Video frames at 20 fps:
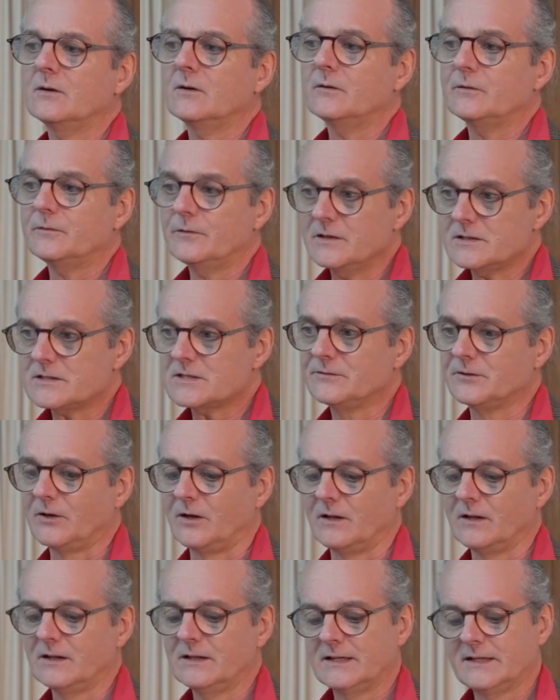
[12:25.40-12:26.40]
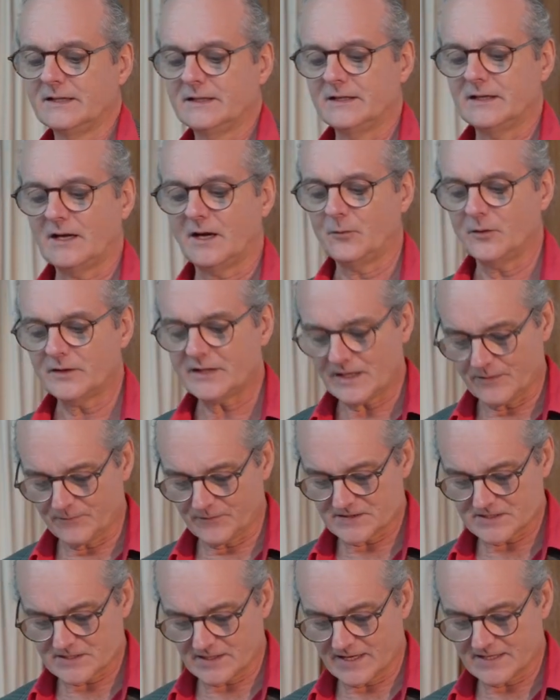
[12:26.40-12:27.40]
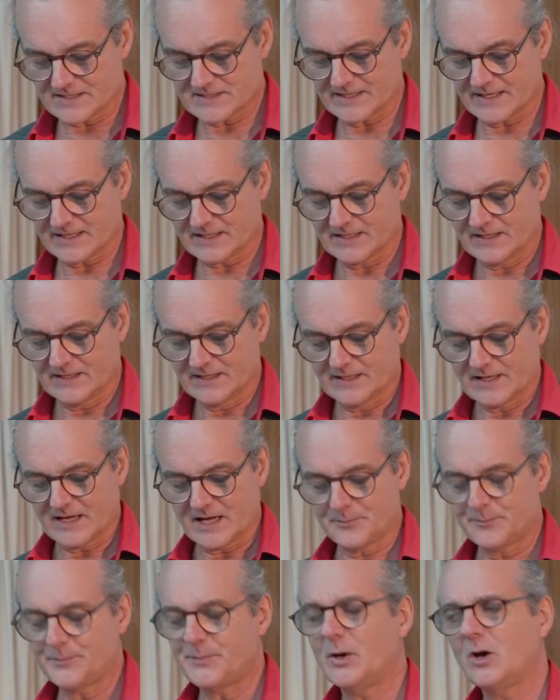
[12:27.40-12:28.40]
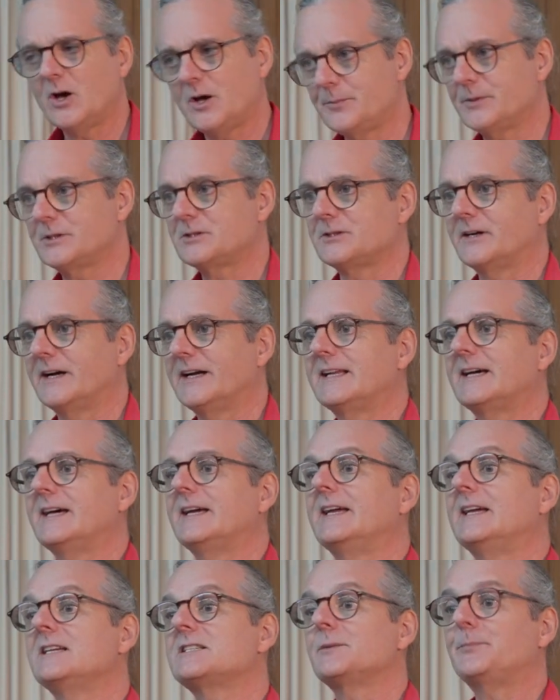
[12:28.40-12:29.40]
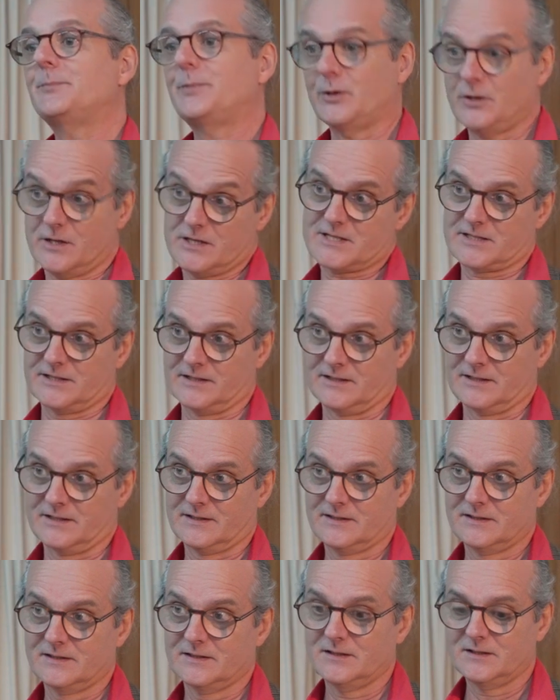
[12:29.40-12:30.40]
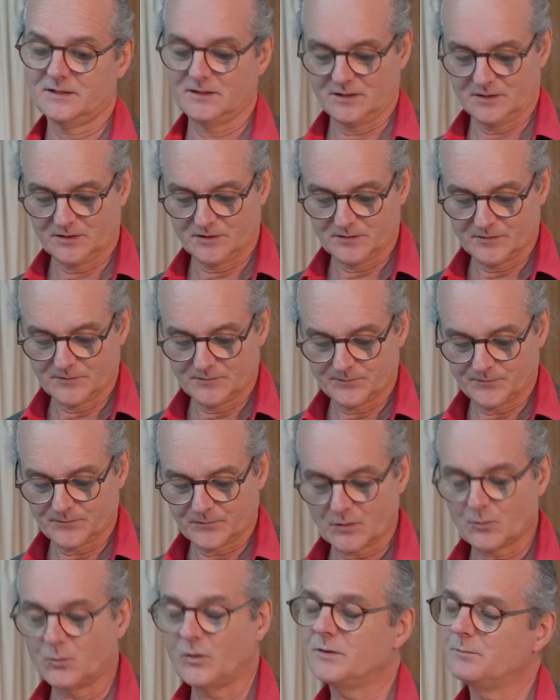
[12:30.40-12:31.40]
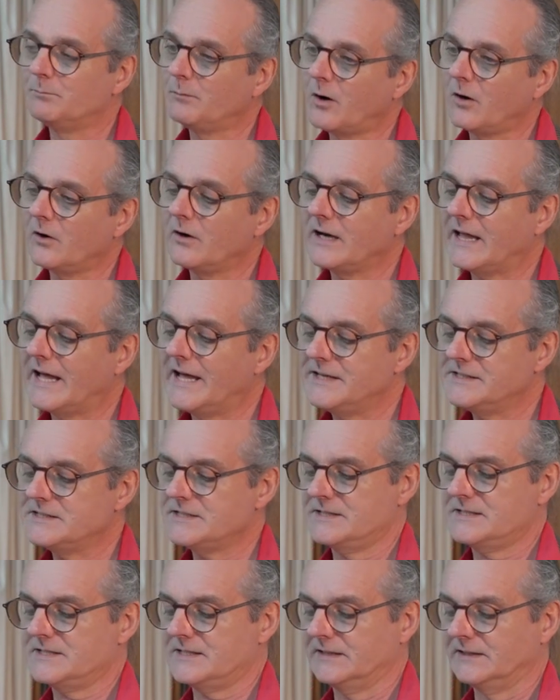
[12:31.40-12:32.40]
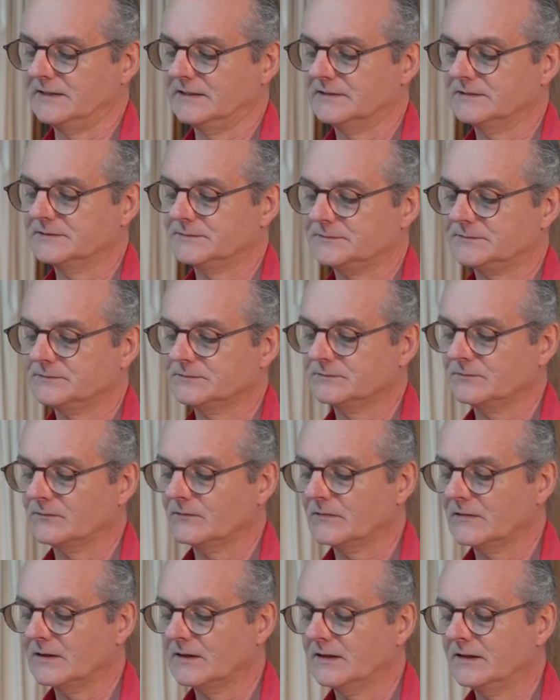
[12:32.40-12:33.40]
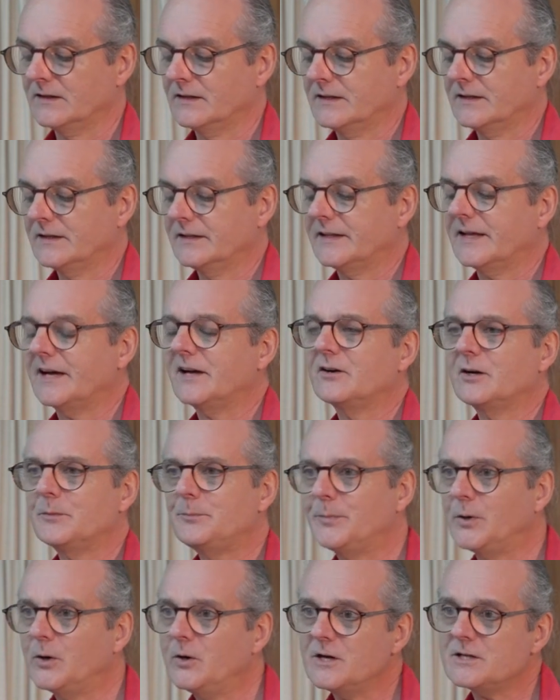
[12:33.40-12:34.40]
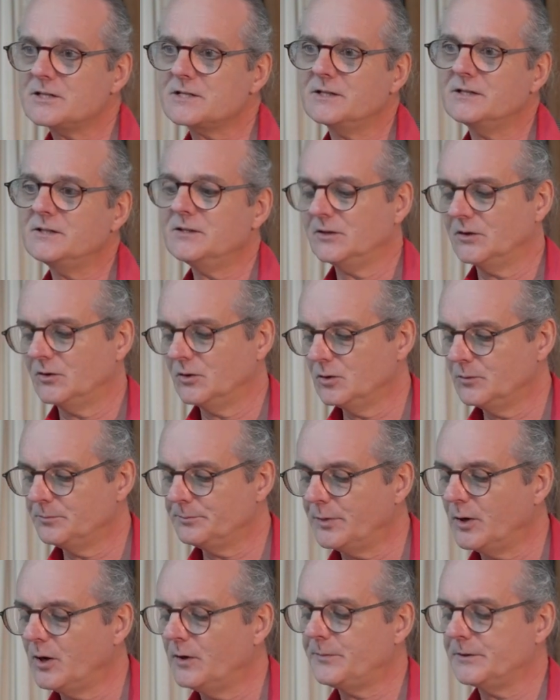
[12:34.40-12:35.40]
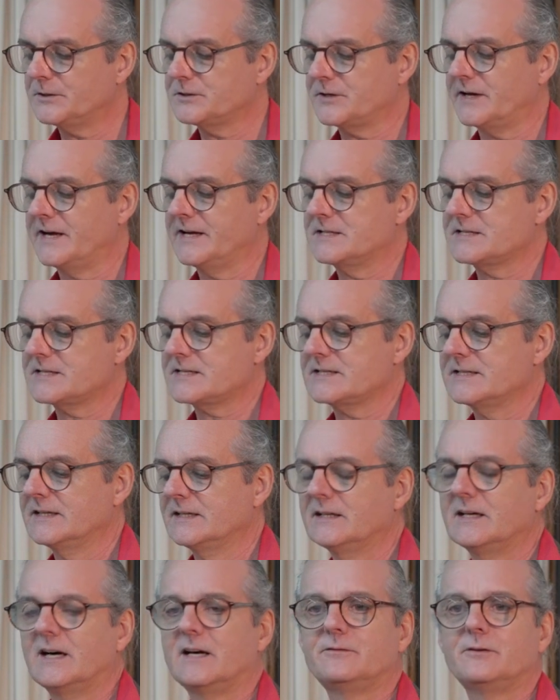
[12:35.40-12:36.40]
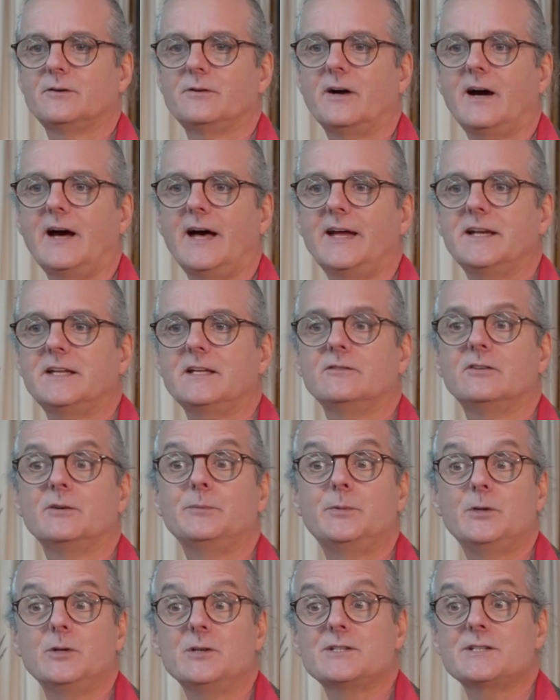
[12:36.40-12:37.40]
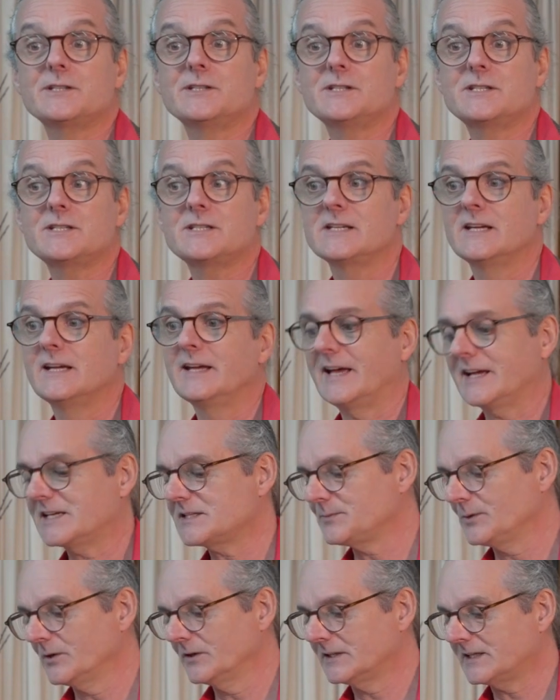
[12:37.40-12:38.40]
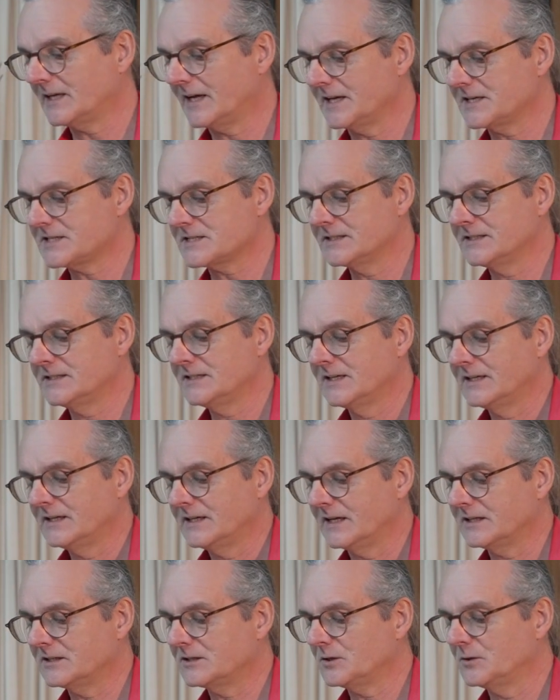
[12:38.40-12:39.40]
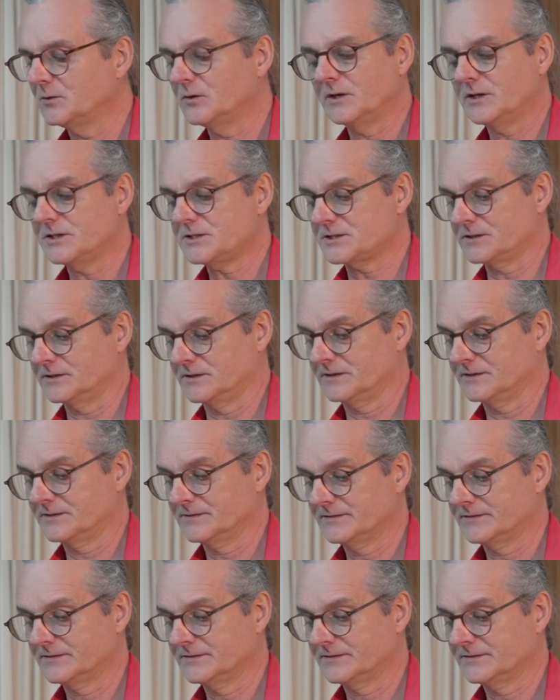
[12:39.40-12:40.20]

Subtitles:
First of all, I want to emphasise that a perpetrator is a person with moral agency. They are a person who perpetrates a variety of abuses, exploitation and coercion.